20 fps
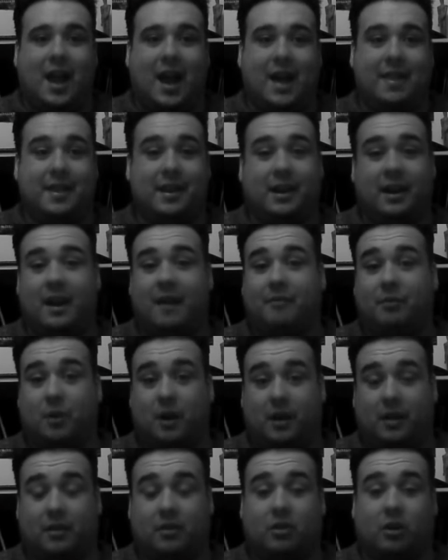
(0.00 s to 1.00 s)
And then another
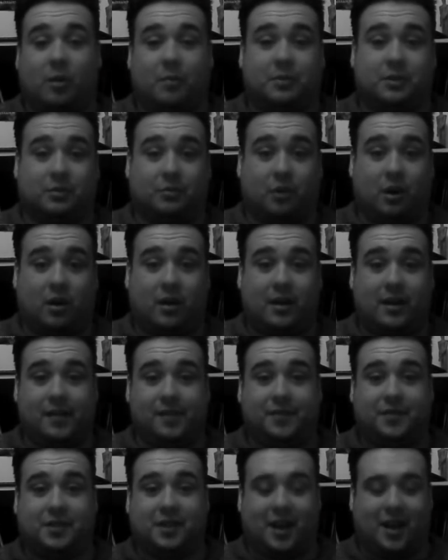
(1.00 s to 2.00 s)
one of the cops
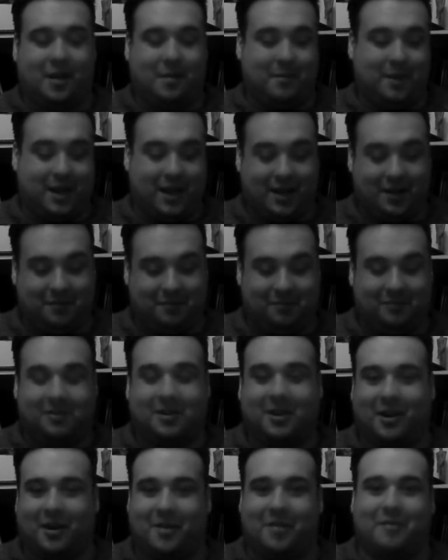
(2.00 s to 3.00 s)
arrives in
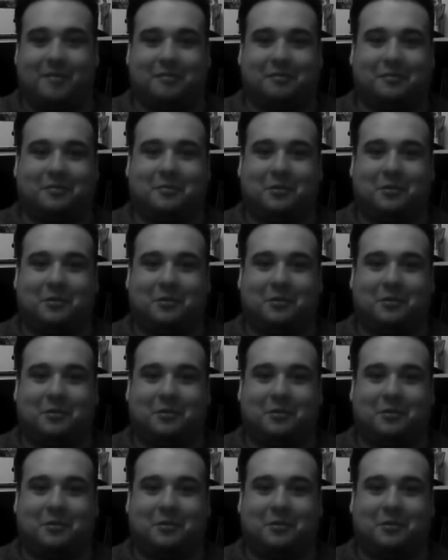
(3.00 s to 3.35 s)
kind of